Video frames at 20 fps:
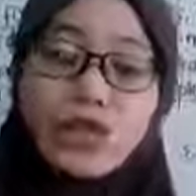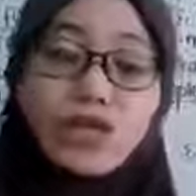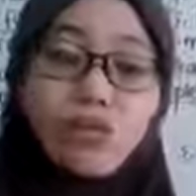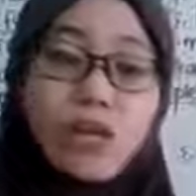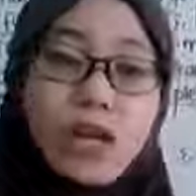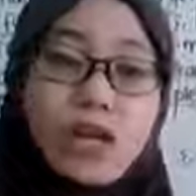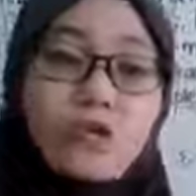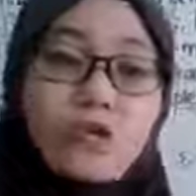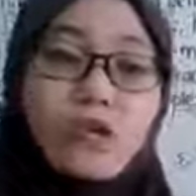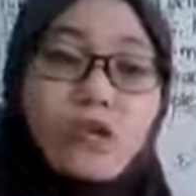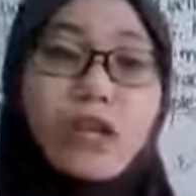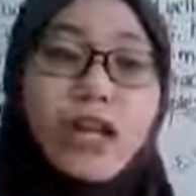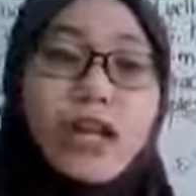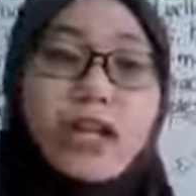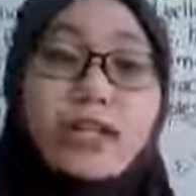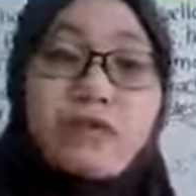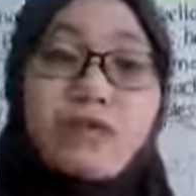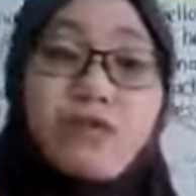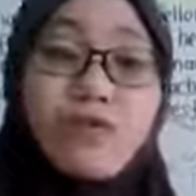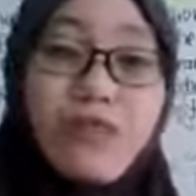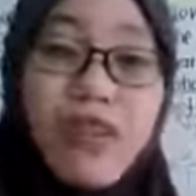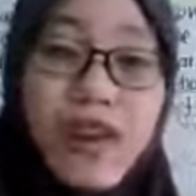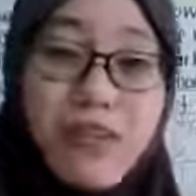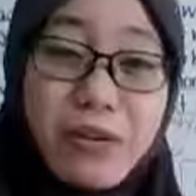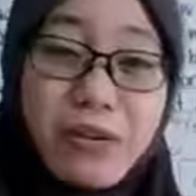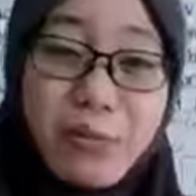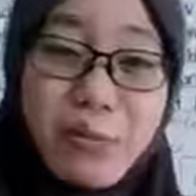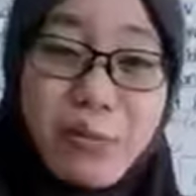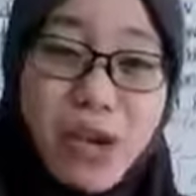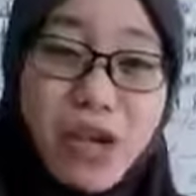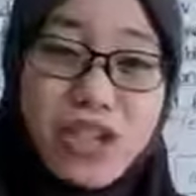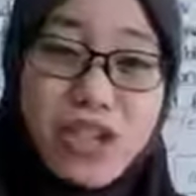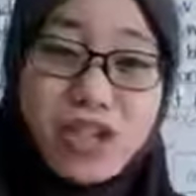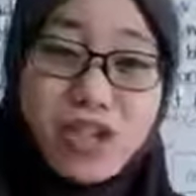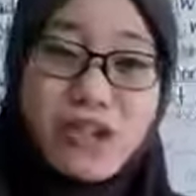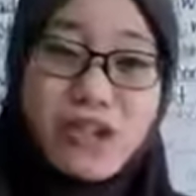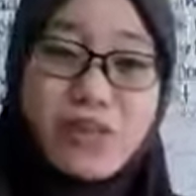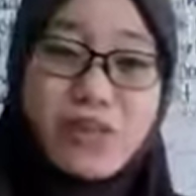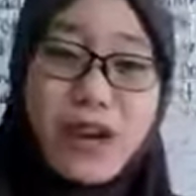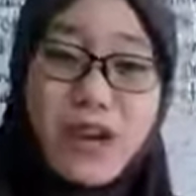stressful, is very
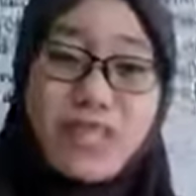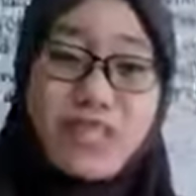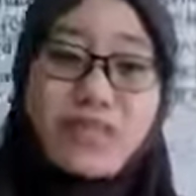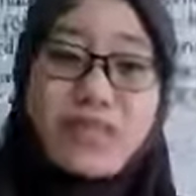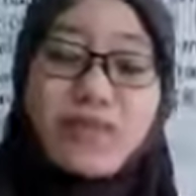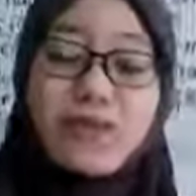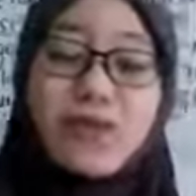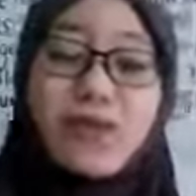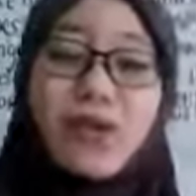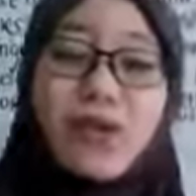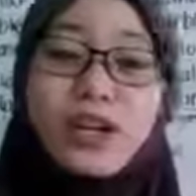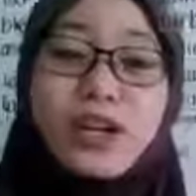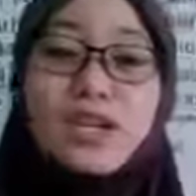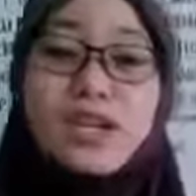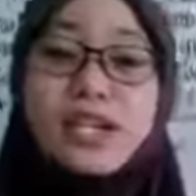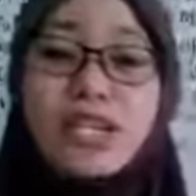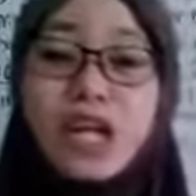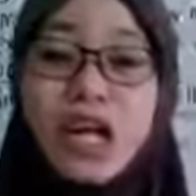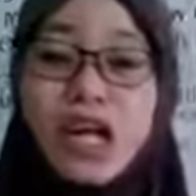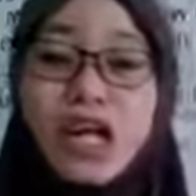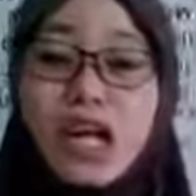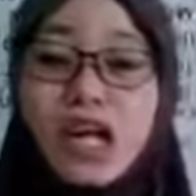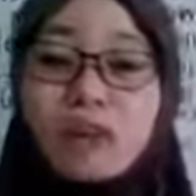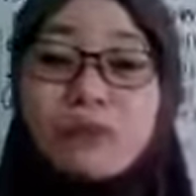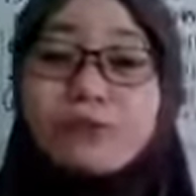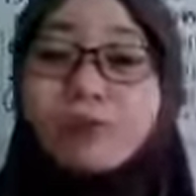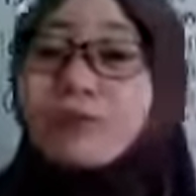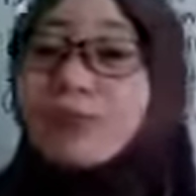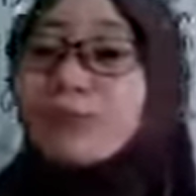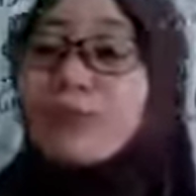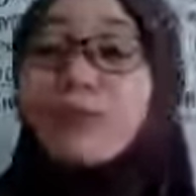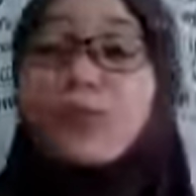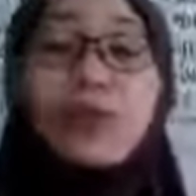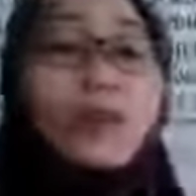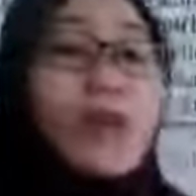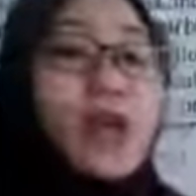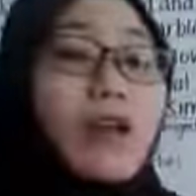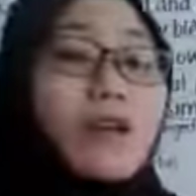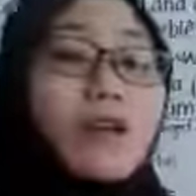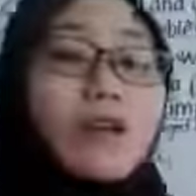pressurizing for the child.
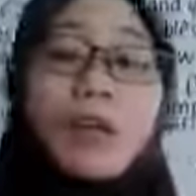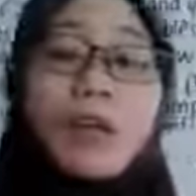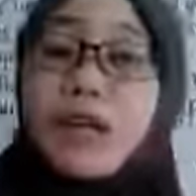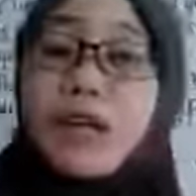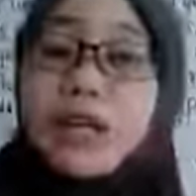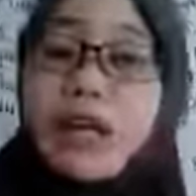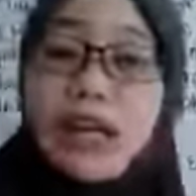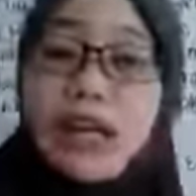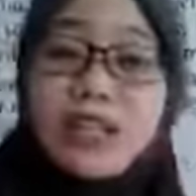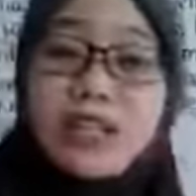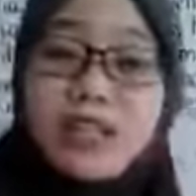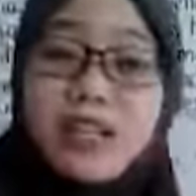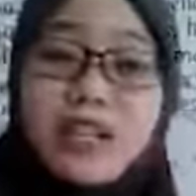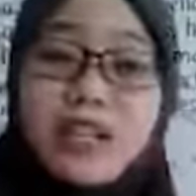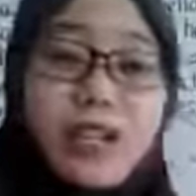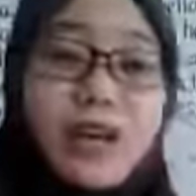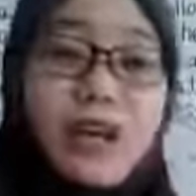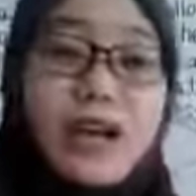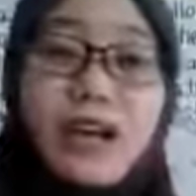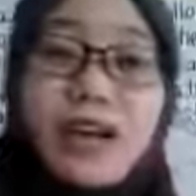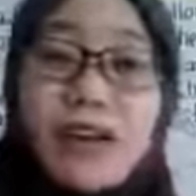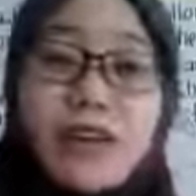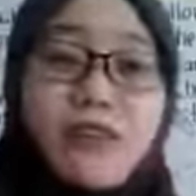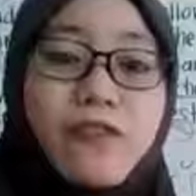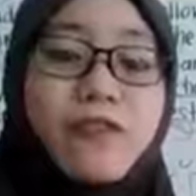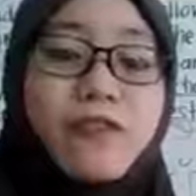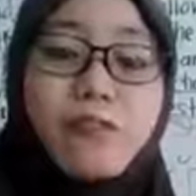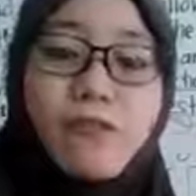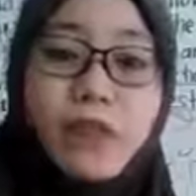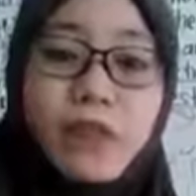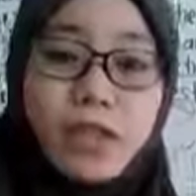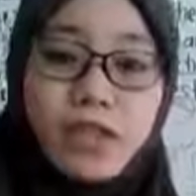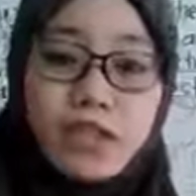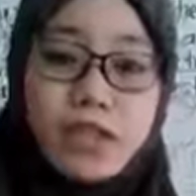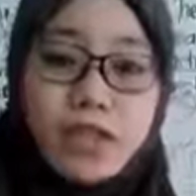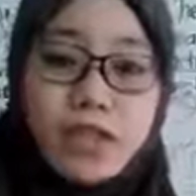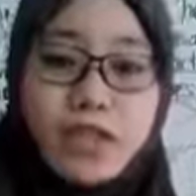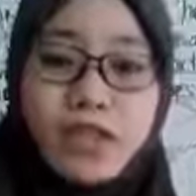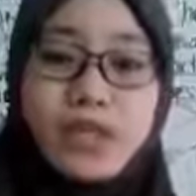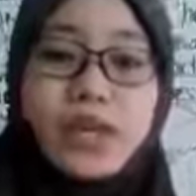Not everyone can take that kind of
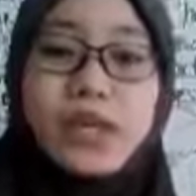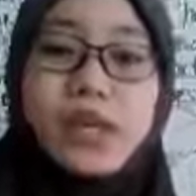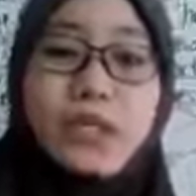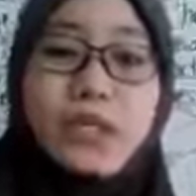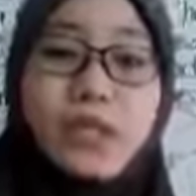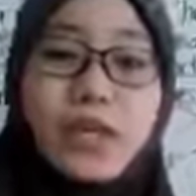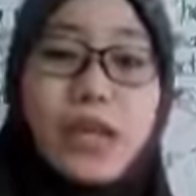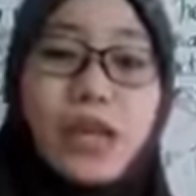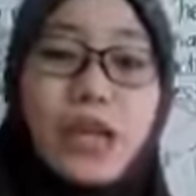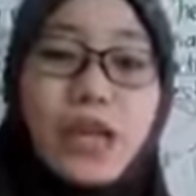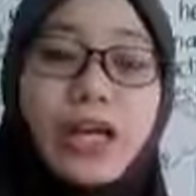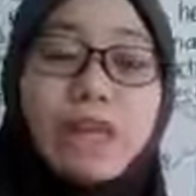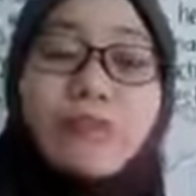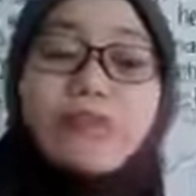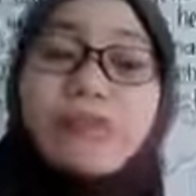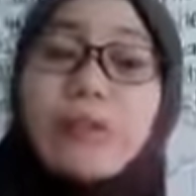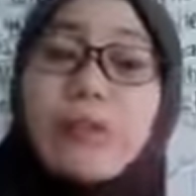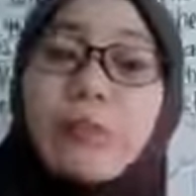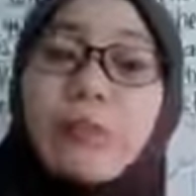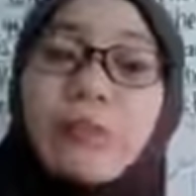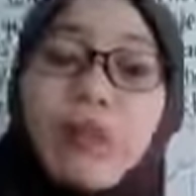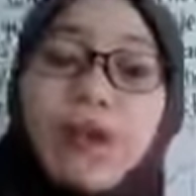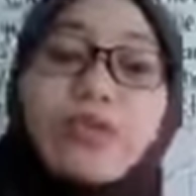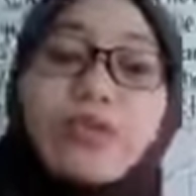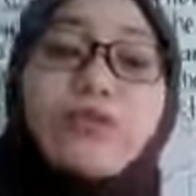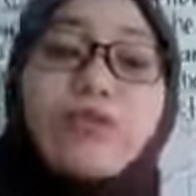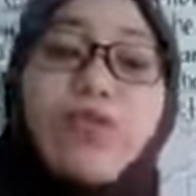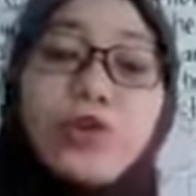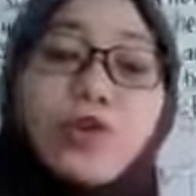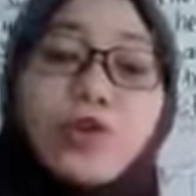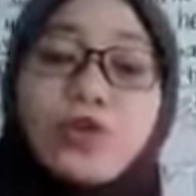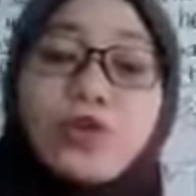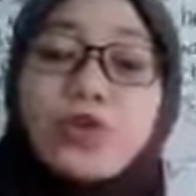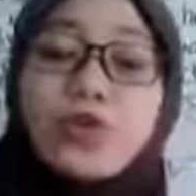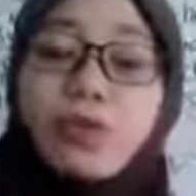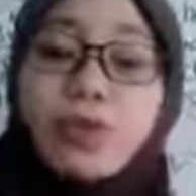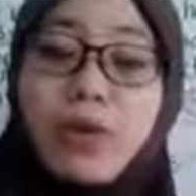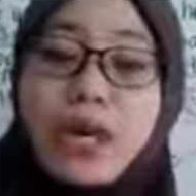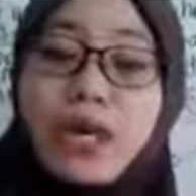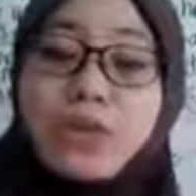pressure. Okay, best for you
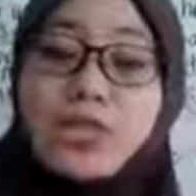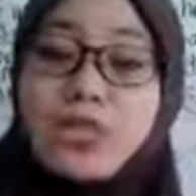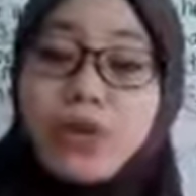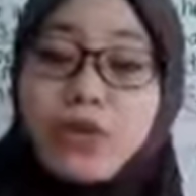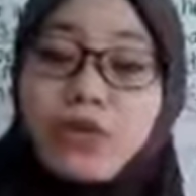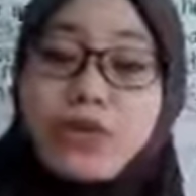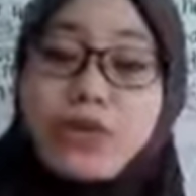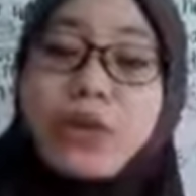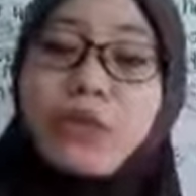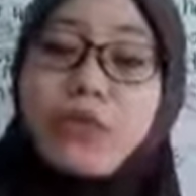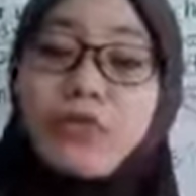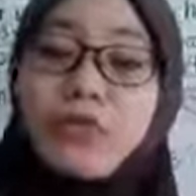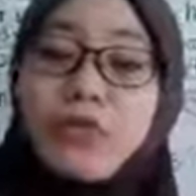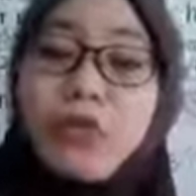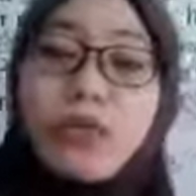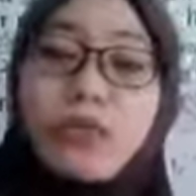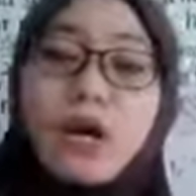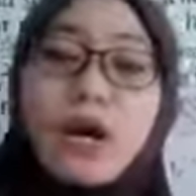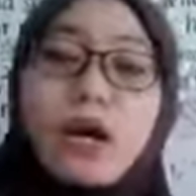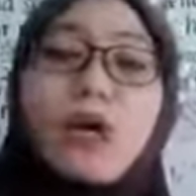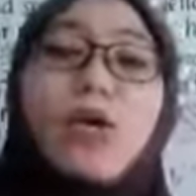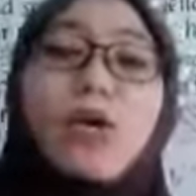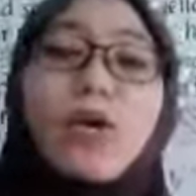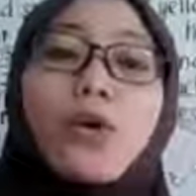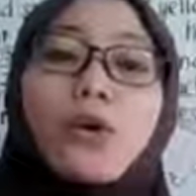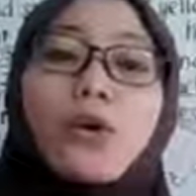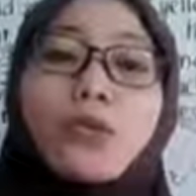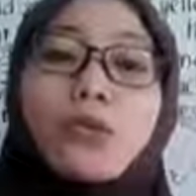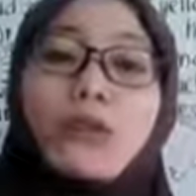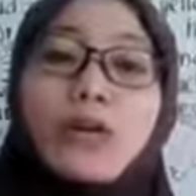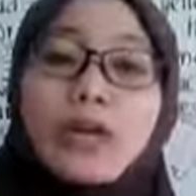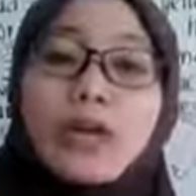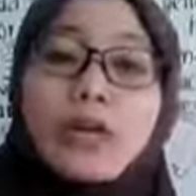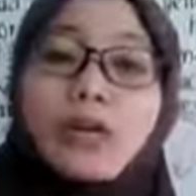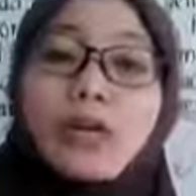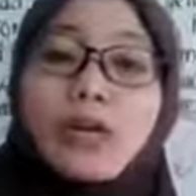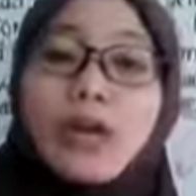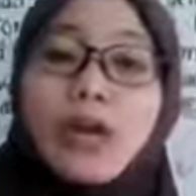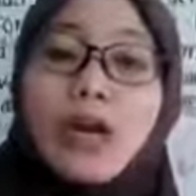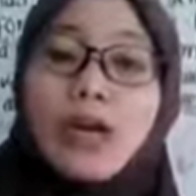to pace yourself from now
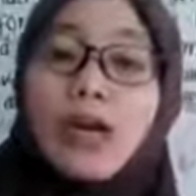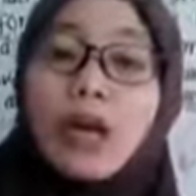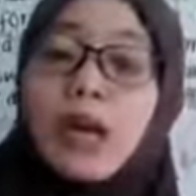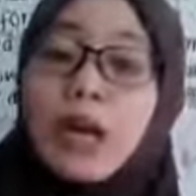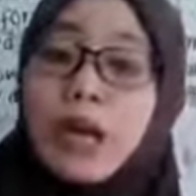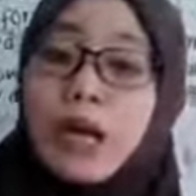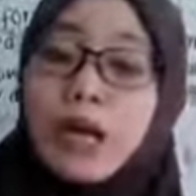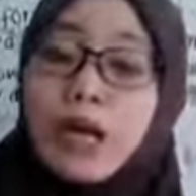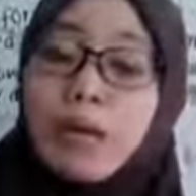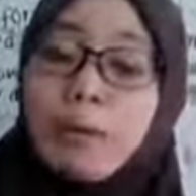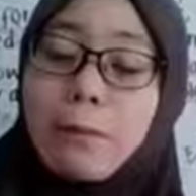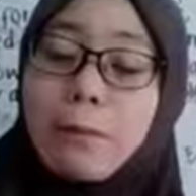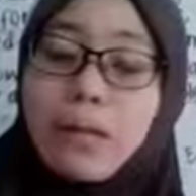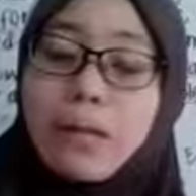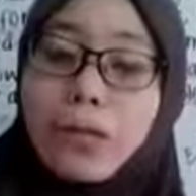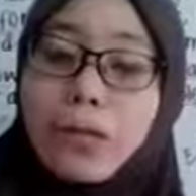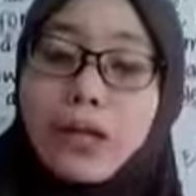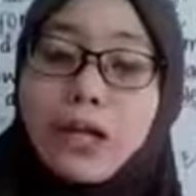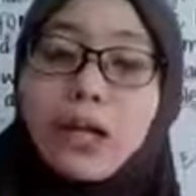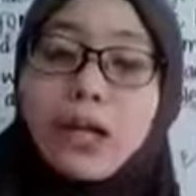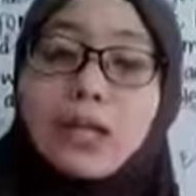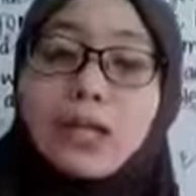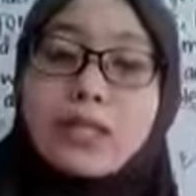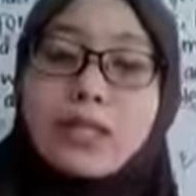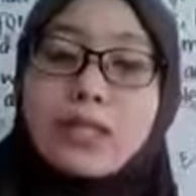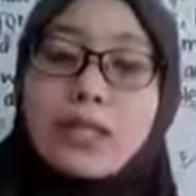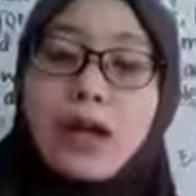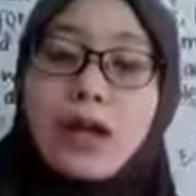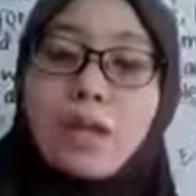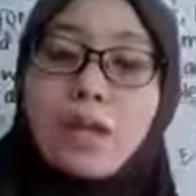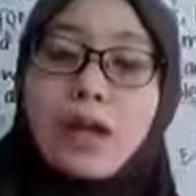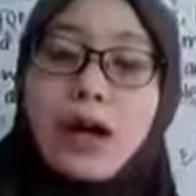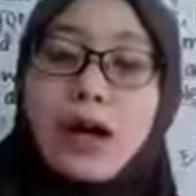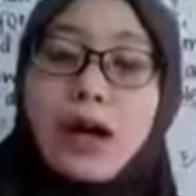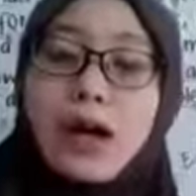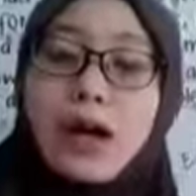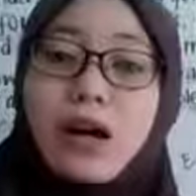onwards. Okay, put in some